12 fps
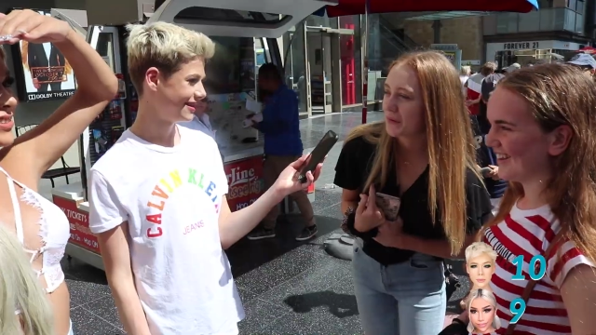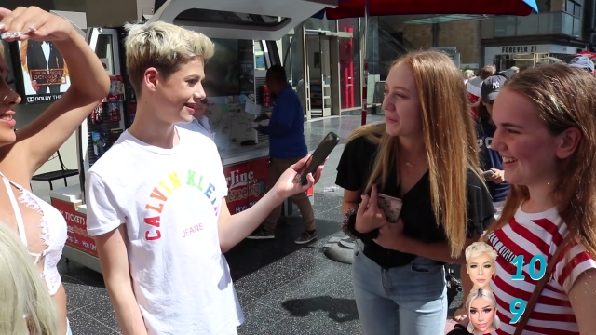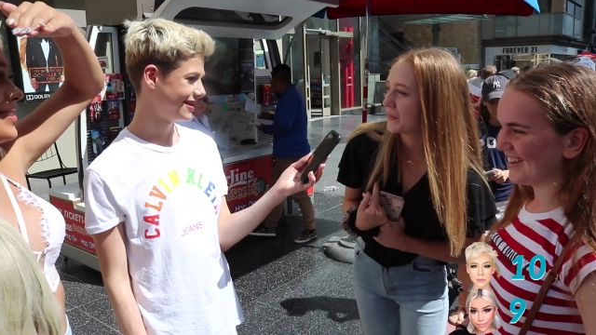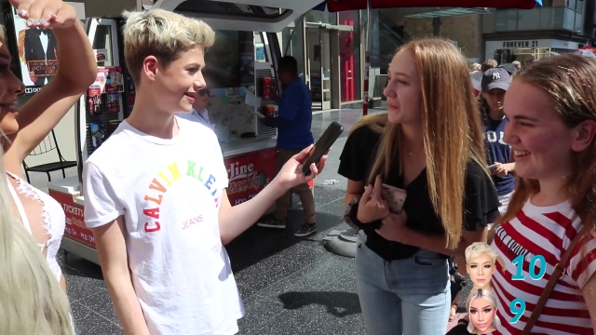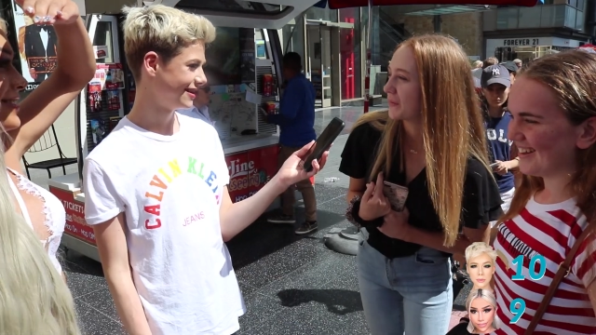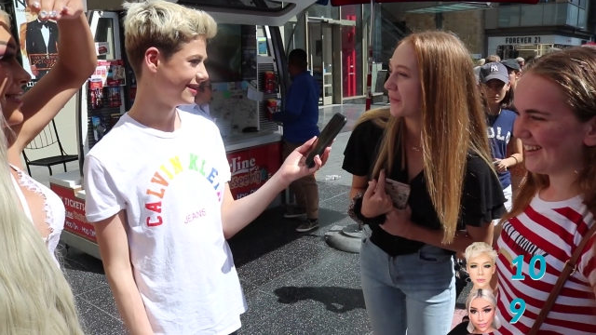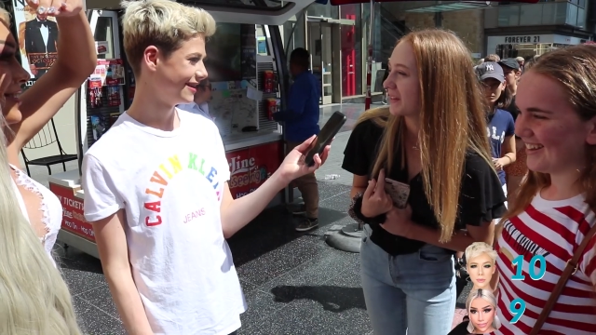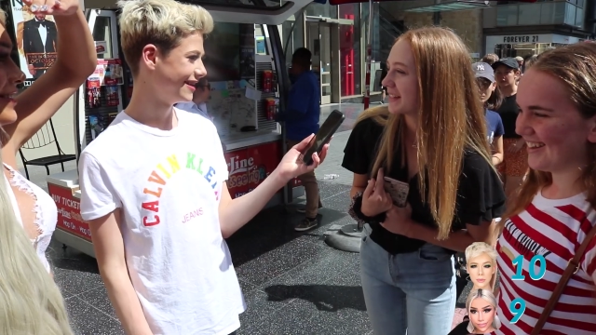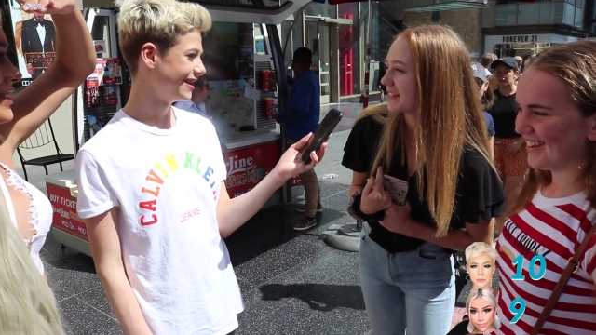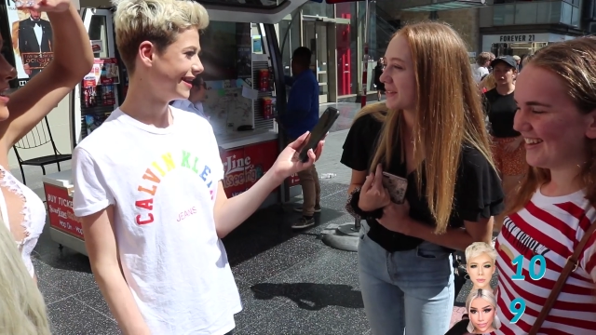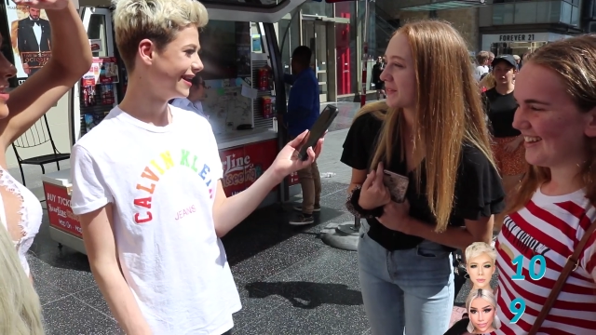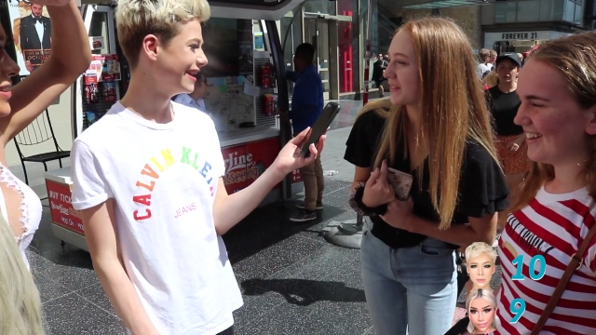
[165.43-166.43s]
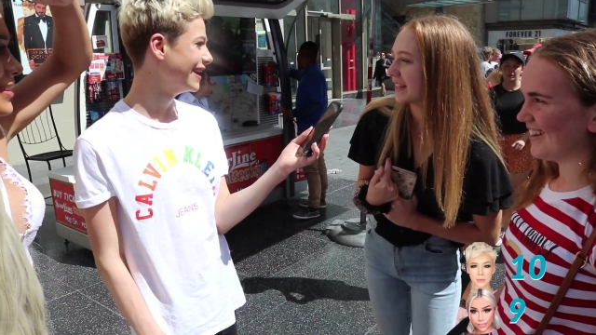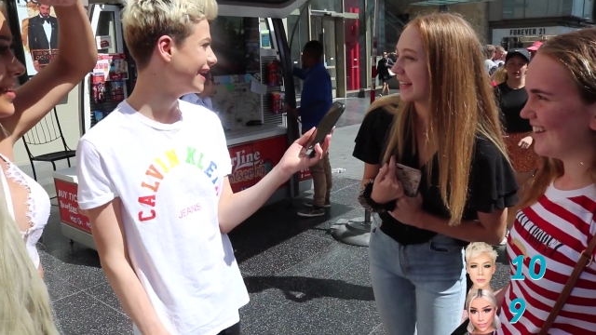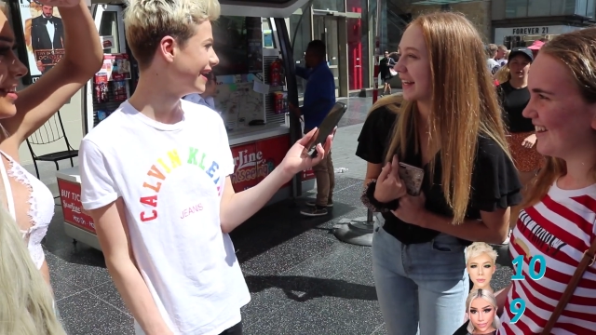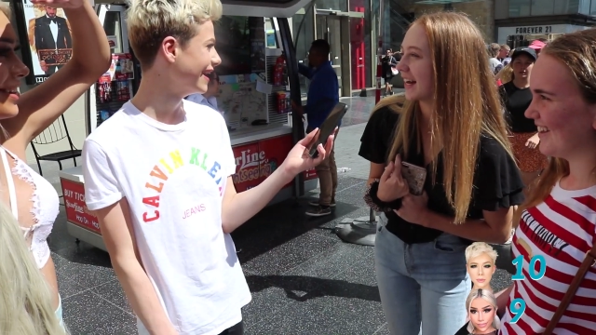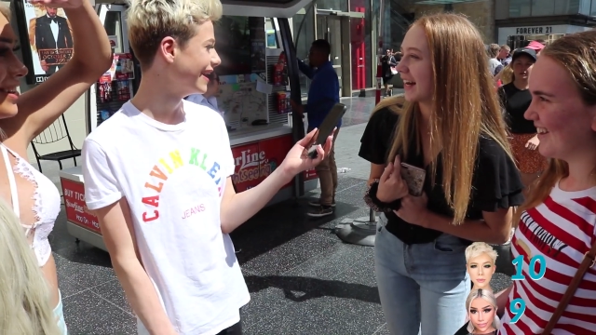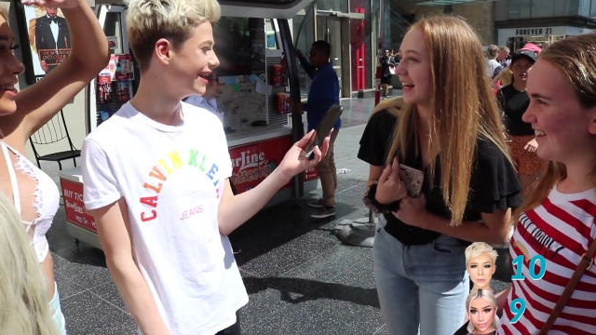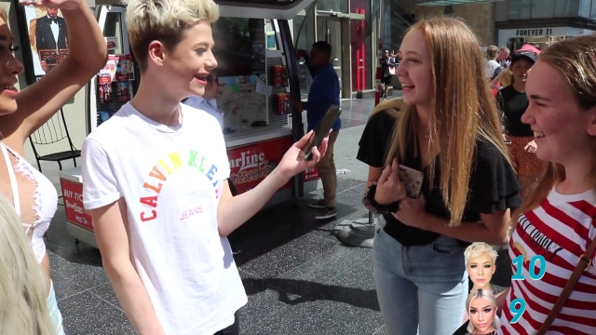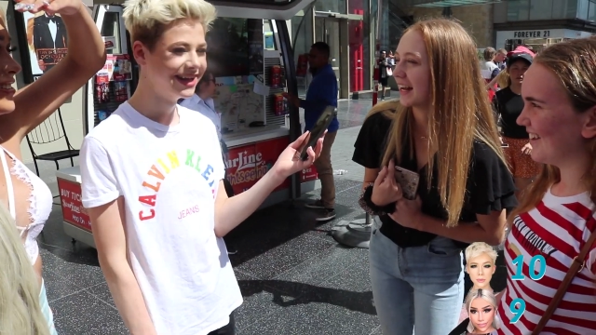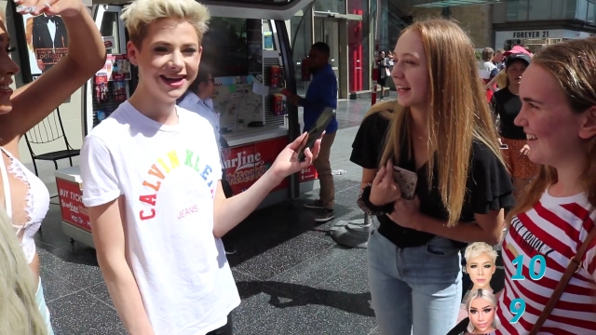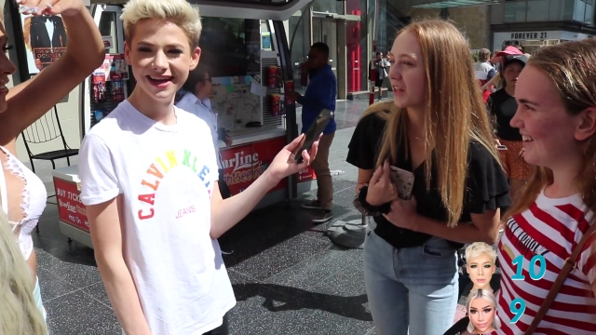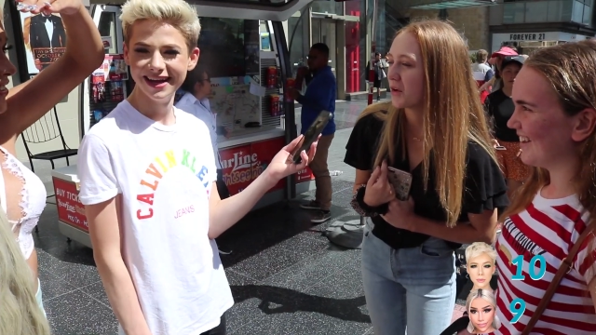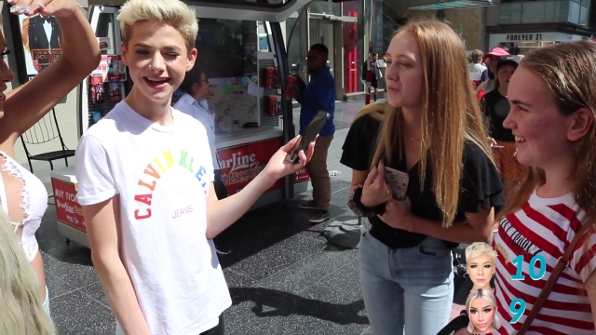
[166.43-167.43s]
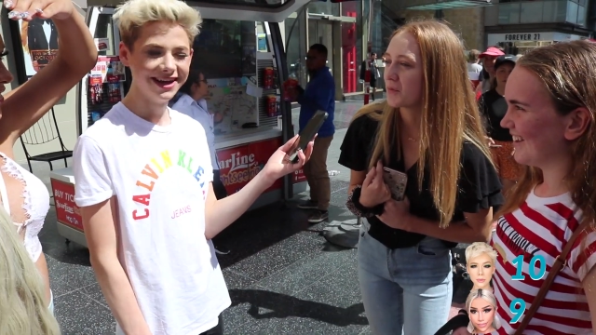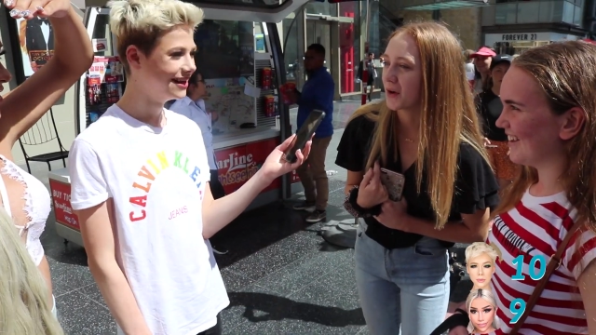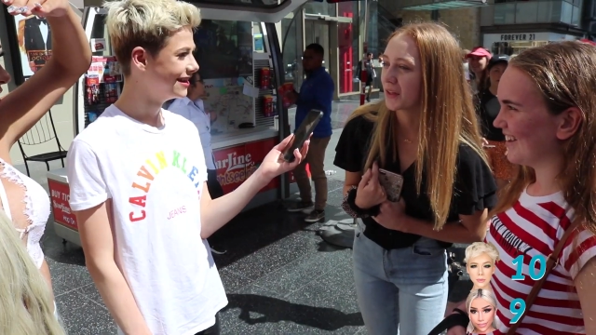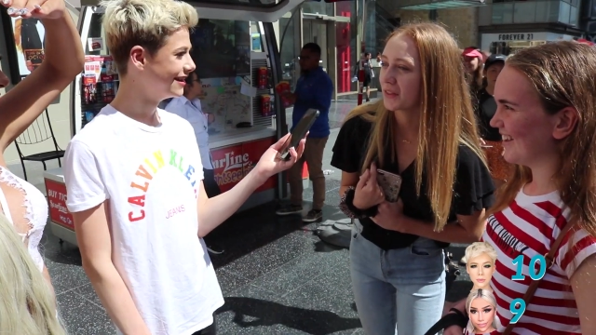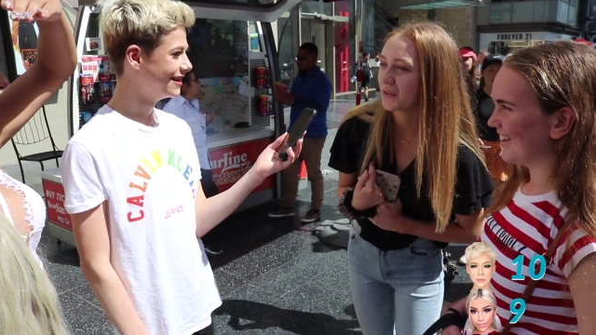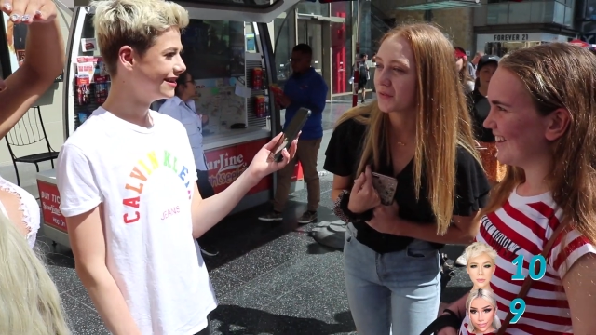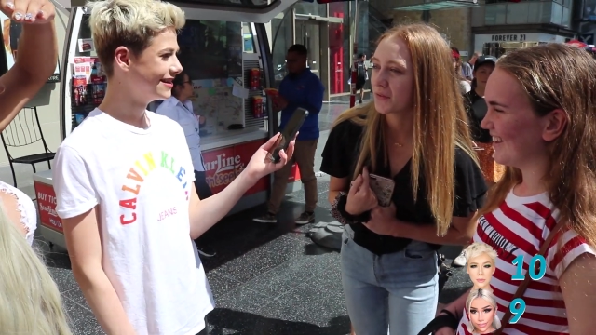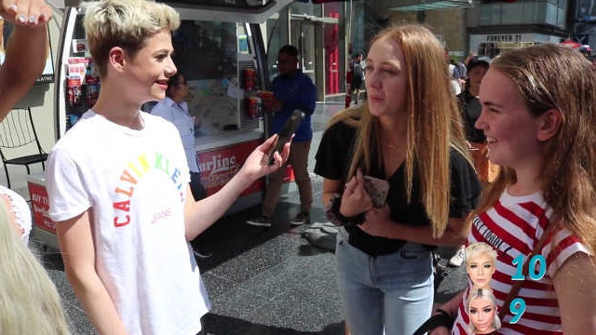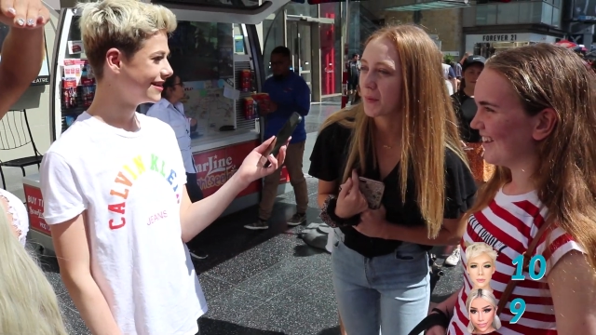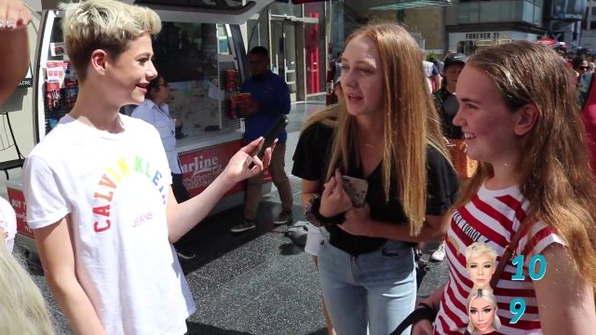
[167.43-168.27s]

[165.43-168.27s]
Speaker 1: Oh, this is really hard. I love both of your